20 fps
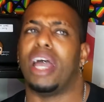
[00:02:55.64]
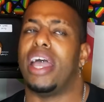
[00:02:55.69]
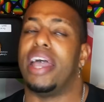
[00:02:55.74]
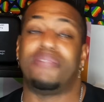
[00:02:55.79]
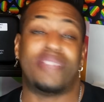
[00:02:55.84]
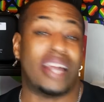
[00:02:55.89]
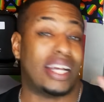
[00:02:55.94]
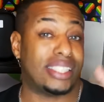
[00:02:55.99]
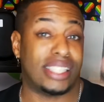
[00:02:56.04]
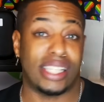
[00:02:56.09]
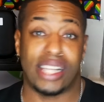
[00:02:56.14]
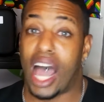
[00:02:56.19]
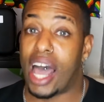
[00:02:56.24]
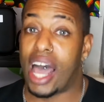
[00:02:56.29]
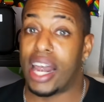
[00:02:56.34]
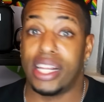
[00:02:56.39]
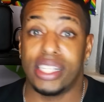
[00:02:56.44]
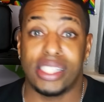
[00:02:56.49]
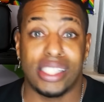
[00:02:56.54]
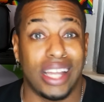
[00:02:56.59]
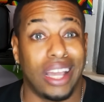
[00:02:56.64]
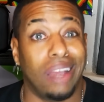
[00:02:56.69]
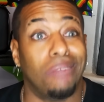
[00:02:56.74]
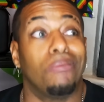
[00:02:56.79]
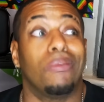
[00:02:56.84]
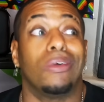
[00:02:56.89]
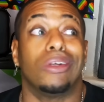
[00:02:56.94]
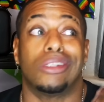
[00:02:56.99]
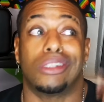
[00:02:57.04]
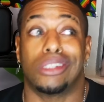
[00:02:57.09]
If that's not his
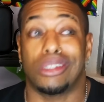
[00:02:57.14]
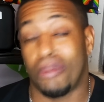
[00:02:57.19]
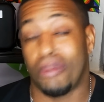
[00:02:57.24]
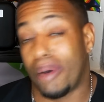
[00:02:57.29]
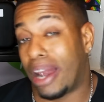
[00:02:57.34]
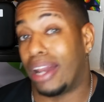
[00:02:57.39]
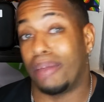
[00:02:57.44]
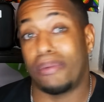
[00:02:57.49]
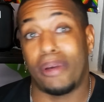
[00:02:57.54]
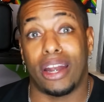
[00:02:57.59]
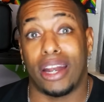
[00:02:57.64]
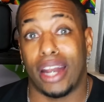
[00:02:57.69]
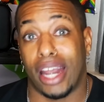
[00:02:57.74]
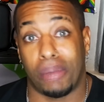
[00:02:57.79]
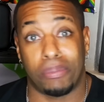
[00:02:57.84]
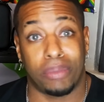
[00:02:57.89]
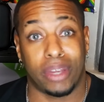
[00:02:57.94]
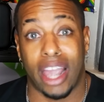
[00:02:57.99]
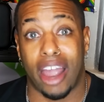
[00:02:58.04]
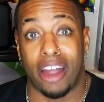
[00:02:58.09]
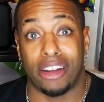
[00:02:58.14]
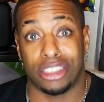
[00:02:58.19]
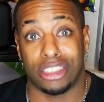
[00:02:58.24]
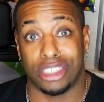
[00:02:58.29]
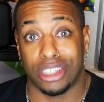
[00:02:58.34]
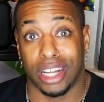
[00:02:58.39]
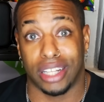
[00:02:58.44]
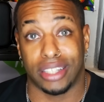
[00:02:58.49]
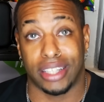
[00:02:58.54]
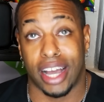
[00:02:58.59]
name, somebody better name a
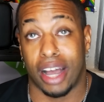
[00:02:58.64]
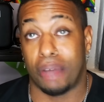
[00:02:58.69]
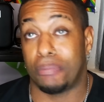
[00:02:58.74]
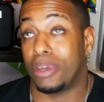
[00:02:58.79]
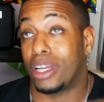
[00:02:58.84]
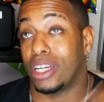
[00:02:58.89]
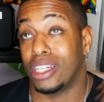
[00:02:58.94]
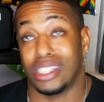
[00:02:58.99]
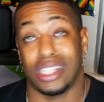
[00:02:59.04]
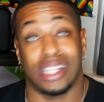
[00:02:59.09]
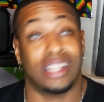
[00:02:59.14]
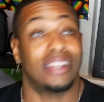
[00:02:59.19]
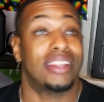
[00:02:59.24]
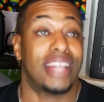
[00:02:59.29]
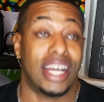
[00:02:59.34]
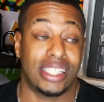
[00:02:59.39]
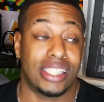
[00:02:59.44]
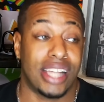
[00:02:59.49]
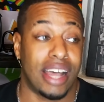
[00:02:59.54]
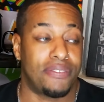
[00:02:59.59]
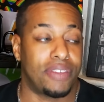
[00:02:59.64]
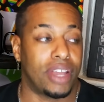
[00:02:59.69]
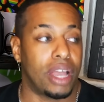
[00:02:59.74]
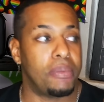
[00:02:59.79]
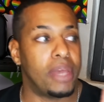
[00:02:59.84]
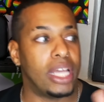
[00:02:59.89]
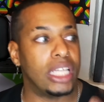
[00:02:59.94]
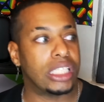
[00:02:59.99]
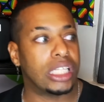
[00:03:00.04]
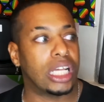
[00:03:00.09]
character like that, because that's effing
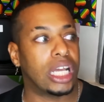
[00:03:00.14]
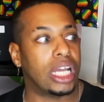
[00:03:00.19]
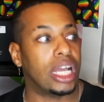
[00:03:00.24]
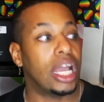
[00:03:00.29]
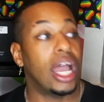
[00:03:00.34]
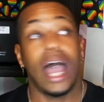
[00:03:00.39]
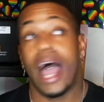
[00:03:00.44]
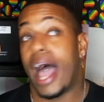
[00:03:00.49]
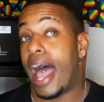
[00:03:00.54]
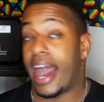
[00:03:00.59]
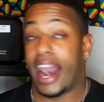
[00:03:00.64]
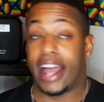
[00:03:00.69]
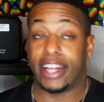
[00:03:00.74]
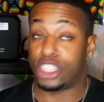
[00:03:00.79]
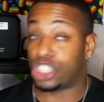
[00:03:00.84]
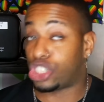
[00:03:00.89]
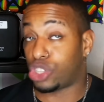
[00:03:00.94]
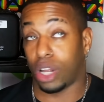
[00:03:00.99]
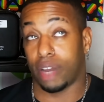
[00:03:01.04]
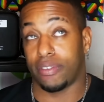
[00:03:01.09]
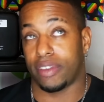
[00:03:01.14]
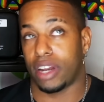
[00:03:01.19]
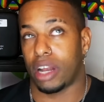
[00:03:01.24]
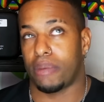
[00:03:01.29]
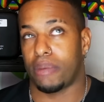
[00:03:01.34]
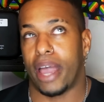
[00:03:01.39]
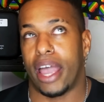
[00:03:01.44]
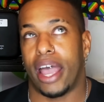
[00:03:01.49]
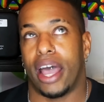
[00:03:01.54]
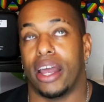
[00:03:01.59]
amazing. And I just thought of it
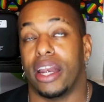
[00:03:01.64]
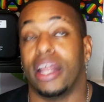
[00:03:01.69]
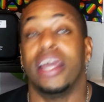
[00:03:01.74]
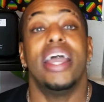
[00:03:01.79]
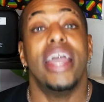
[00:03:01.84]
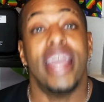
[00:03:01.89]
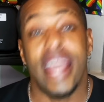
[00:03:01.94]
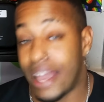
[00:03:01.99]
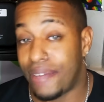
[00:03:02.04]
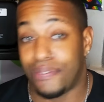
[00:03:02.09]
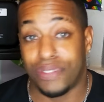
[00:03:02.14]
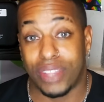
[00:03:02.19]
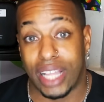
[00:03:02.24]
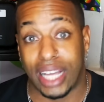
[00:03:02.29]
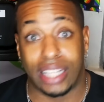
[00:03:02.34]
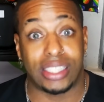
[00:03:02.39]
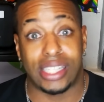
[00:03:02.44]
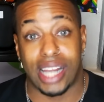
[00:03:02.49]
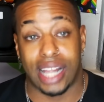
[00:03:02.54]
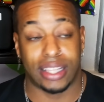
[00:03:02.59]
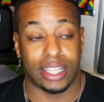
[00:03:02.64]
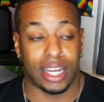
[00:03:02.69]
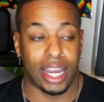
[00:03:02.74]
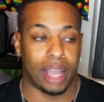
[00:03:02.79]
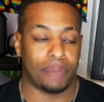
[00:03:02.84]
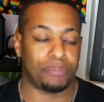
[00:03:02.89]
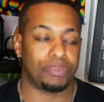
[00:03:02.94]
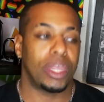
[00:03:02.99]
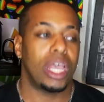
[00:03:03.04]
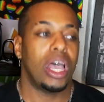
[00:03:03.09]
head, if that's not the
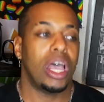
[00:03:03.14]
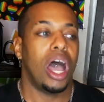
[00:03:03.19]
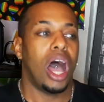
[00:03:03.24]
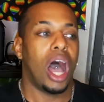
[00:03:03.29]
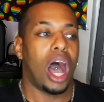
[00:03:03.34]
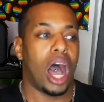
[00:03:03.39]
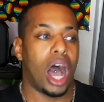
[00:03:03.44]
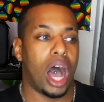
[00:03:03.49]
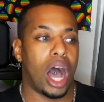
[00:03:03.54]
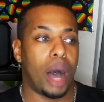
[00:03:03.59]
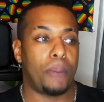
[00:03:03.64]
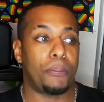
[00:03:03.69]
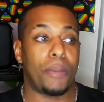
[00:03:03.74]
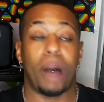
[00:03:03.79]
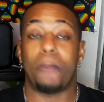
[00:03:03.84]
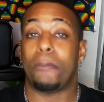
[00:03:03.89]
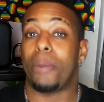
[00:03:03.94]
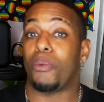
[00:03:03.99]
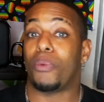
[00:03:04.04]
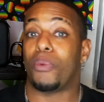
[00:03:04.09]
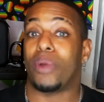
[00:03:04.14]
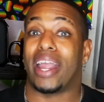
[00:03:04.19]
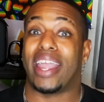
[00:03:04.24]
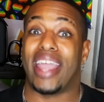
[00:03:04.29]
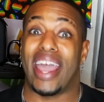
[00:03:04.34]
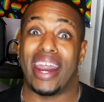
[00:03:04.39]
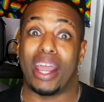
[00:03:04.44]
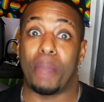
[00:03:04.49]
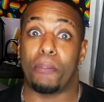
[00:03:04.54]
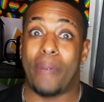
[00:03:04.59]
name. But we're
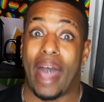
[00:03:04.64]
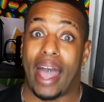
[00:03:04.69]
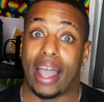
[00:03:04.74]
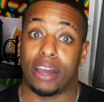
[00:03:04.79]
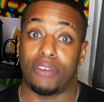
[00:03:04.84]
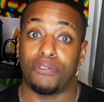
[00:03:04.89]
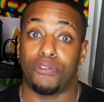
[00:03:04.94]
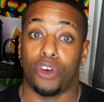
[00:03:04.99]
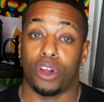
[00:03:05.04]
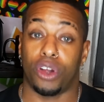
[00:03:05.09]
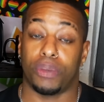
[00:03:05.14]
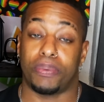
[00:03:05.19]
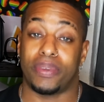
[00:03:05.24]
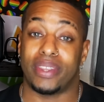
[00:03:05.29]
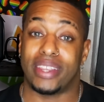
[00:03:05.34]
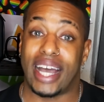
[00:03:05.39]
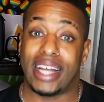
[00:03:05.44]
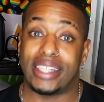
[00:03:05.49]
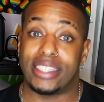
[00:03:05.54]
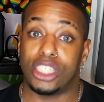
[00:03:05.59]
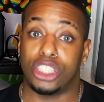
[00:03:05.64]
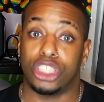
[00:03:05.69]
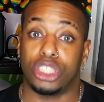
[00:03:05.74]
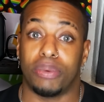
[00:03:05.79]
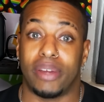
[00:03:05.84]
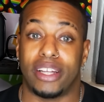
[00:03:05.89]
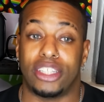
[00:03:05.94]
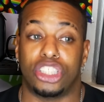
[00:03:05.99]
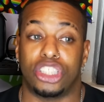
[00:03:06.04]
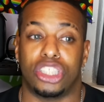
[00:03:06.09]
getting back and forth with that
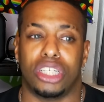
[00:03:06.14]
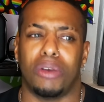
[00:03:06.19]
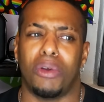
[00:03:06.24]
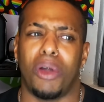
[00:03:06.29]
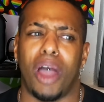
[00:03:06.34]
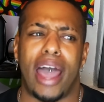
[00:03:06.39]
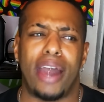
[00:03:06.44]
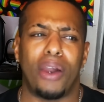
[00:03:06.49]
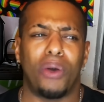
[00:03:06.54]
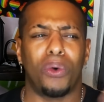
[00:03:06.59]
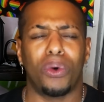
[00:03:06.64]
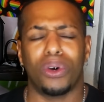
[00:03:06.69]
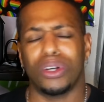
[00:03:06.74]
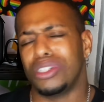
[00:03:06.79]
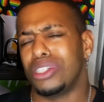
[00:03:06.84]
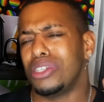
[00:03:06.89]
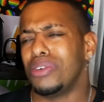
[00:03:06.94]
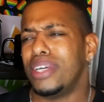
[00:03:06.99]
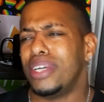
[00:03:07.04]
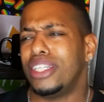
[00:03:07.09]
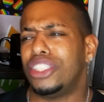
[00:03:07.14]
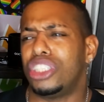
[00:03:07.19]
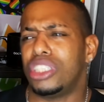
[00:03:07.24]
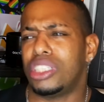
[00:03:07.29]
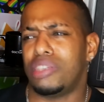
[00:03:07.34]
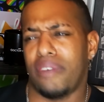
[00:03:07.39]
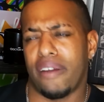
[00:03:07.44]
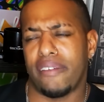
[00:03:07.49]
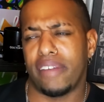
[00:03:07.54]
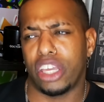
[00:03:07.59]
situation. And also, it's
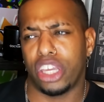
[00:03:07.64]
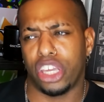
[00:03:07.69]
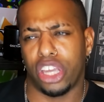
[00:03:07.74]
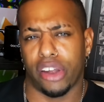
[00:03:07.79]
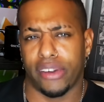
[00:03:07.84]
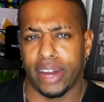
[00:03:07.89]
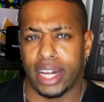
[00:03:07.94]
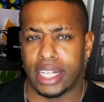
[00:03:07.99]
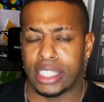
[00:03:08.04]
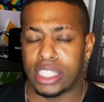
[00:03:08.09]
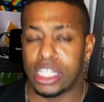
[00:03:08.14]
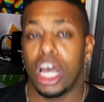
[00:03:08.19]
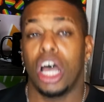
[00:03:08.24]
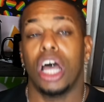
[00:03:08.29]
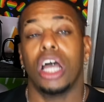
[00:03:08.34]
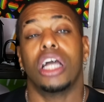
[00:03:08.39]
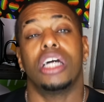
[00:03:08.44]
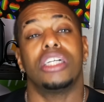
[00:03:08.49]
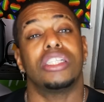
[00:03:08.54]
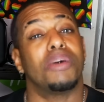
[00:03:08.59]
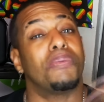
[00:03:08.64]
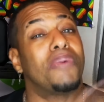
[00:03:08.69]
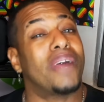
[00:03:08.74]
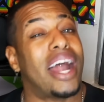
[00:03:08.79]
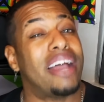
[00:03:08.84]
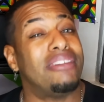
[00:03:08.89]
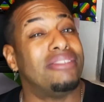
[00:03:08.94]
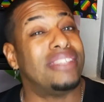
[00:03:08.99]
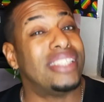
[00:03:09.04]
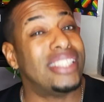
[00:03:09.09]
just very curious because of
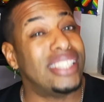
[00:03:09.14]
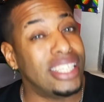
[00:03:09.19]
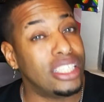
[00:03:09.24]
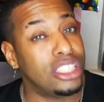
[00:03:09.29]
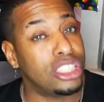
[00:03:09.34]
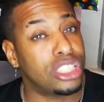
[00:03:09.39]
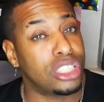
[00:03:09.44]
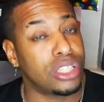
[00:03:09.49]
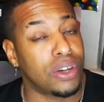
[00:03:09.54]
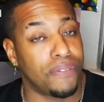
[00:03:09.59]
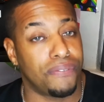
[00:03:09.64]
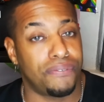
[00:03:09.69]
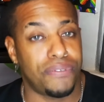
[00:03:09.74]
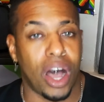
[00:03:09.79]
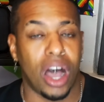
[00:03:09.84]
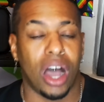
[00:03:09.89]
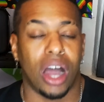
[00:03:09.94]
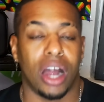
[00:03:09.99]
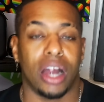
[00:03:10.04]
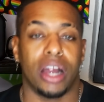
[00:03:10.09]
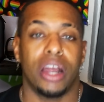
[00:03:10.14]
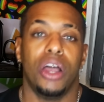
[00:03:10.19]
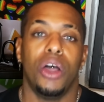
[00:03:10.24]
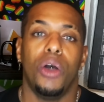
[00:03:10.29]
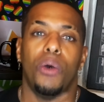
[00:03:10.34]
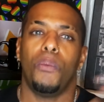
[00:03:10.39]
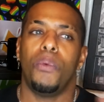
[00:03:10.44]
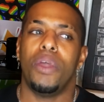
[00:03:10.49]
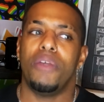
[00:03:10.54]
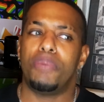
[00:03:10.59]
what I've seen so far.
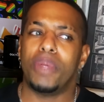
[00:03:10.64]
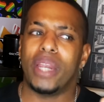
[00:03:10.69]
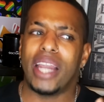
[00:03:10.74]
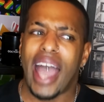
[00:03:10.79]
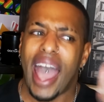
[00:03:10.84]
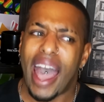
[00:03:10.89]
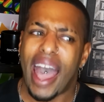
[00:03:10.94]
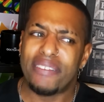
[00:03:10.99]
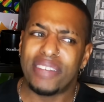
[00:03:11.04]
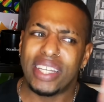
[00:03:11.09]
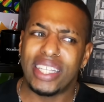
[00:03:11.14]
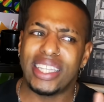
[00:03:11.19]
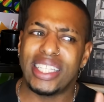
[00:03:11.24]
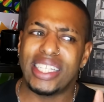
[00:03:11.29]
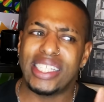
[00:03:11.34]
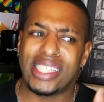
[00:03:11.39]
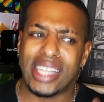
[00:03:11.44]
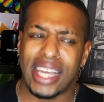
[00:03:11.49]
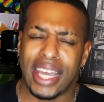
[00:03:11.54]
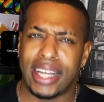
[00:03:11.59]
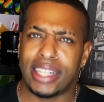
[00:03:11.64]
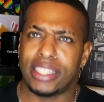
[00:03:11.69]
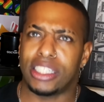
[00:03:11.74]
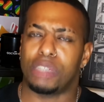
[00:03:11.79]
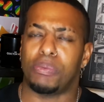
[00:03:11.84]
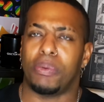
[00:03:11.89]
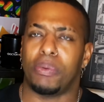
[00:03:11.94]
We've been having these hints.